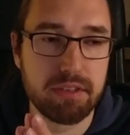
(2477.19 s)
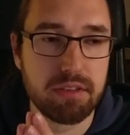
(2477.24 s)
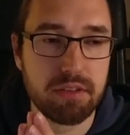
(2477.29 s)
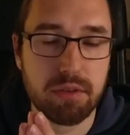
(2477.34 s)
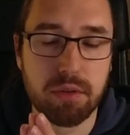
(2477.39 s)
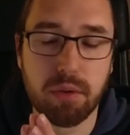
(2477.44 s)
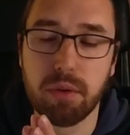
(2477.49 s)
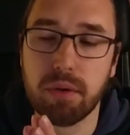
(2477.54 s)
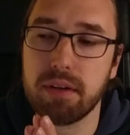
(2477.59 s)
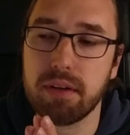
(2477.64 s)

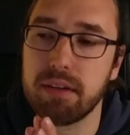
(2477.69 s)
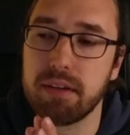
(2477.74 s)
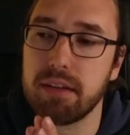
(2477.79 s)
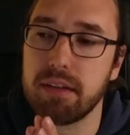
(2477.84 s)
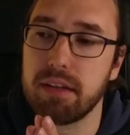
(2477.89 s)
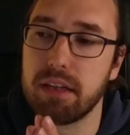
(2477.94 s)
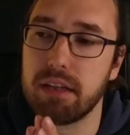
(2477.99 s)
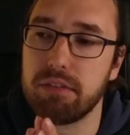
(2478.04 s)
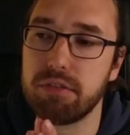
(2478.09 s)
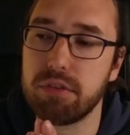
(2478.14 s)
So
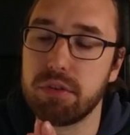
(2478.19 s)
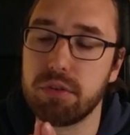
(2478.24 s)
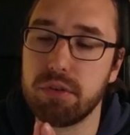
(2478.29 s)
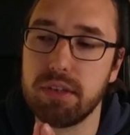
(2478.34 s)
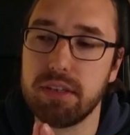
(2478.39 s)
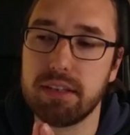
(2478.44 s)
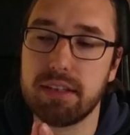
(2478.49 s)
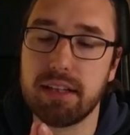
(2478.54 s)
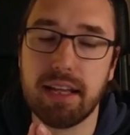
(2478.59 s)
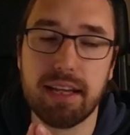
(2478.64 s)
if you
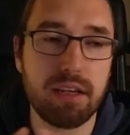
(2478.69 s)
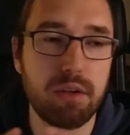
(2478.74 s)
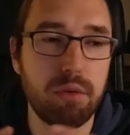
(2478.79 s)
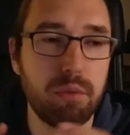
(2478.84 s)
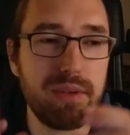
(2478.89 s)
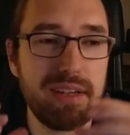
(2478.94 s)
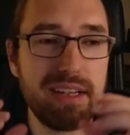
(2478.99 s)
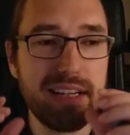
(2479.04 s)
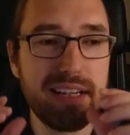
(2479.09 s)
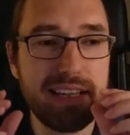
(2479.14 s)
need like
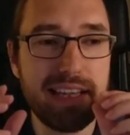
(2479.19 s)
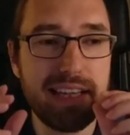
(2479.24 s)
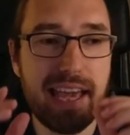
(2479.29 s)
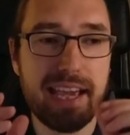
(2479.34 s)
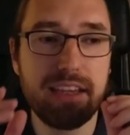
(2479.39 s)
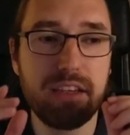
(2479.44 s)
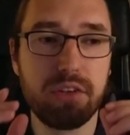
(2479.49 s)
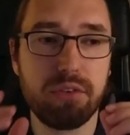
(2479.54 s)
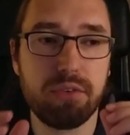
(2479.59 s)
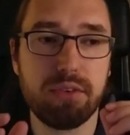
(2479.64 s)
really
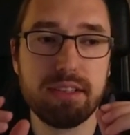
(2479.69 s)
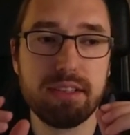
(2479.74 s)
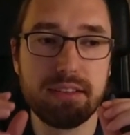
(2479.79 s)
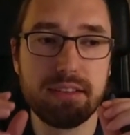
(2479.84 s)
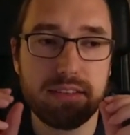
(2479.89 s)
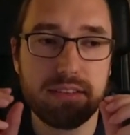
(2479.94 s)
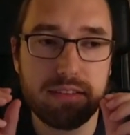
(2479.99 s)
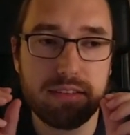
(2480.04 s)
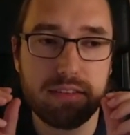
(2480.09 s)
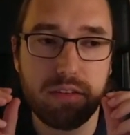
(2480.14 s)
accurate
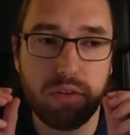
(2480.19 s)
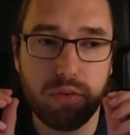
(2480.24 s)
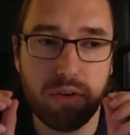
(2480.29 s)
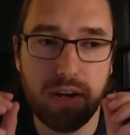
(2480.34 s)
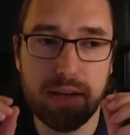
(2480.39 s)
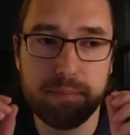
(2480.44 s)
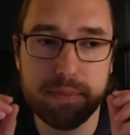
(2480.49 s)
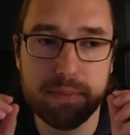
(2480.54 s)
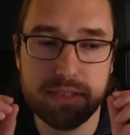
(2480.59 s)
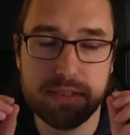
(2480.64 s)

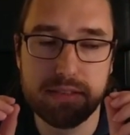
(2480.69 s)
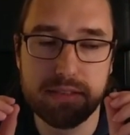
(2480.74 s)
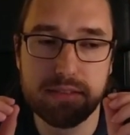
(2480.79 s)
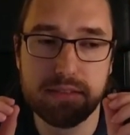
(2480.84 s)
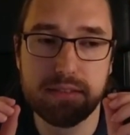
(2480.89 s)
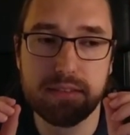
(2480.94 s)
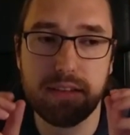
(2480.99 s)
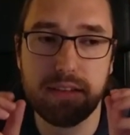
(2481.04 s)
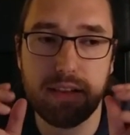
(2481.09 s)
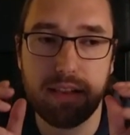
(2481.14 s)
grabs,
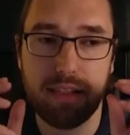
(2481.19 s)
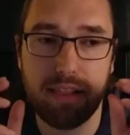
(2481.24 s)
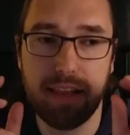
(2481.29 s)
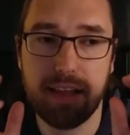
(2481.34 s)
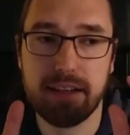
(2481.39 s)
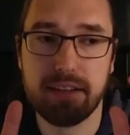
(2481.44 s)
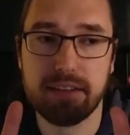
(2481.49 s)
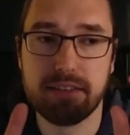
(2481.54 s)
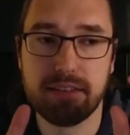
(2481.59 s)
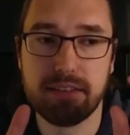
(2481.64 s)

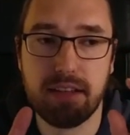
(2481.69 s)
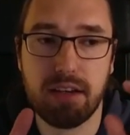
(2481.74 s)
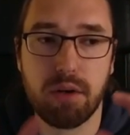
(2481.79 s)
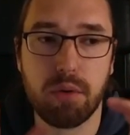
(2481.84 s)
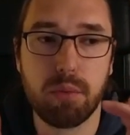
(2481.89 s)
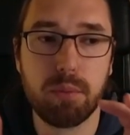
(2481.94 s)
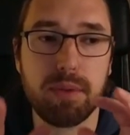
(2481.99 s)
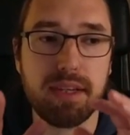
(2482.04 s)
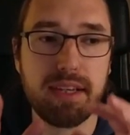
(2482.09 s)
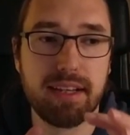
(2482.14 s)
let us
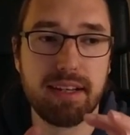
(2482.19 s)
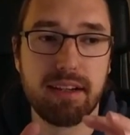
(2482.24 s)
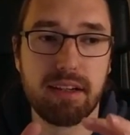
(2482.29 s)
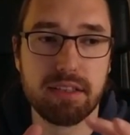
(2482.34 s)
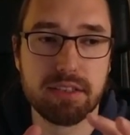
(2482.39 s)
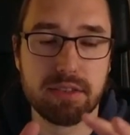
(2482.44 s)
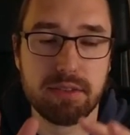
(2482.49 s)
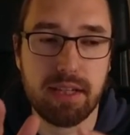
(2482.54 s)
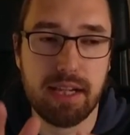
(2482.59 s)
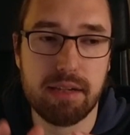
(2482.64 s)
know. We can
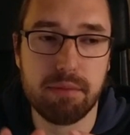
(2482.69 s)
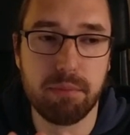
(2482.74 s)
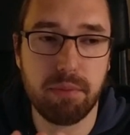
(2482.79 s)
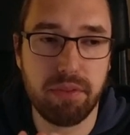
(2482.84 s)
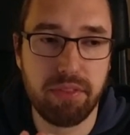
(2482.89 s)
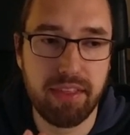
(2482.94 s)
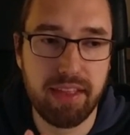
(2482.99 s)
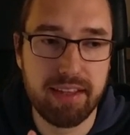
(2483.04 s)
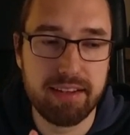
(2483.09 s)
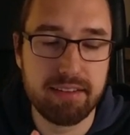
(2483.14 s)
also help
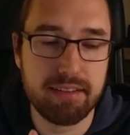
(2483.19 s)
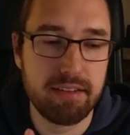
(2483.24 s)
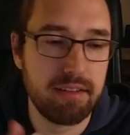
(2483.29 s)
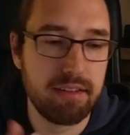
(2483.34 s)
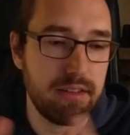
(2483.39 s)
with that.